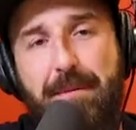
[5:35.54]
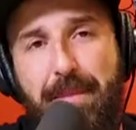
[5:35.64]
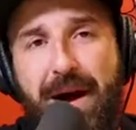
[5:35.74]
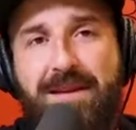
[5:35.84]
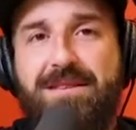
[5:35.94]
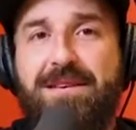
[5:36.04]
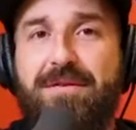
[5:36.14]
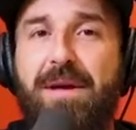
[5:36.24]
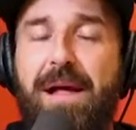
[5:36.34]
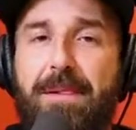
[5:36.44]
and
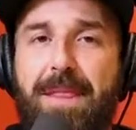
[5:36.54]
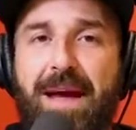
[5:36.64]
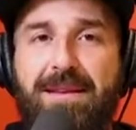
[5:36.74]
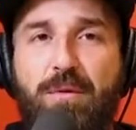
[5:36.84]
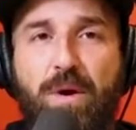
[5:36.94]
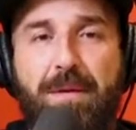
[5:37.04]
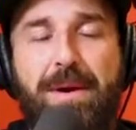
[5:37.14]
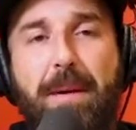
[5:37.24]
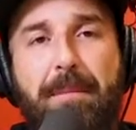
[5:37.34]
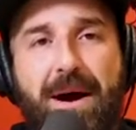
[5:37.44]
positive, and they want to
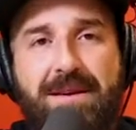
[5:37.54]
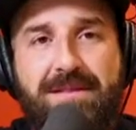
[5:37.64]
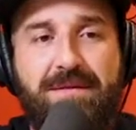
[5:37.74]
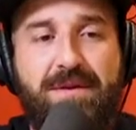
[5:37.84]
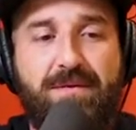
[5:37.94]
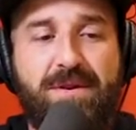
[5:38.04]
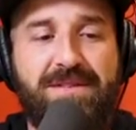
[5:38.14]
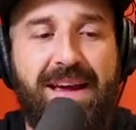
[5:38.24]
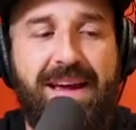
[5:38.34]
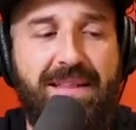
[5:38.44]
make a positive
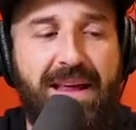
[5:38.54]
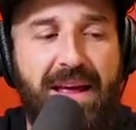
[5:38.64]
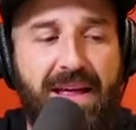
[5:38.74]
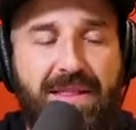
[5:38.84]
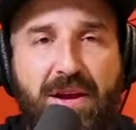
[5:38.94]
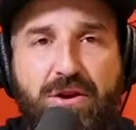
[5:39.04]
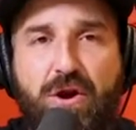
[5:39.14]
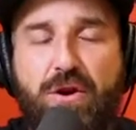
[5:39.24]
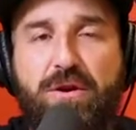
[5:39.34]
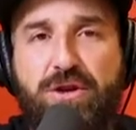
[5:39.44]
difference, and they
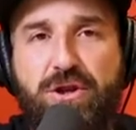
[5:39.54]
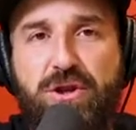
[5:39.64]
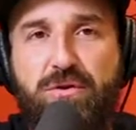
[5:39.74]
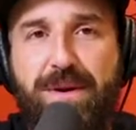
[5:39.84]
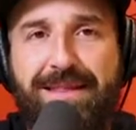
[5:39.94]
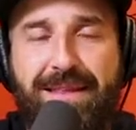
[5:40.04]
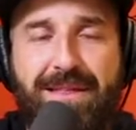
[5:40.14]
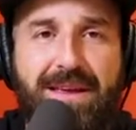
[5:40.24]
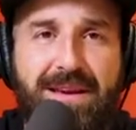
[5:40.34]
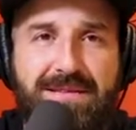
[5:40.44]
encourage you in the
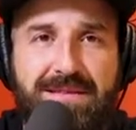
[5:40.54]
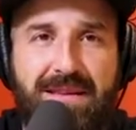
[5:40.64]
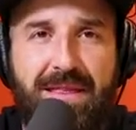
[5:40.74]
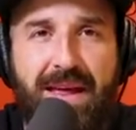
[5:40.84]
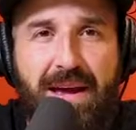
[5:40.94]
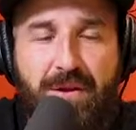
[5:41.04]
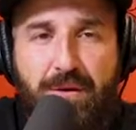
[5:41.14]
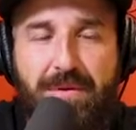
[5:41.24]
things that you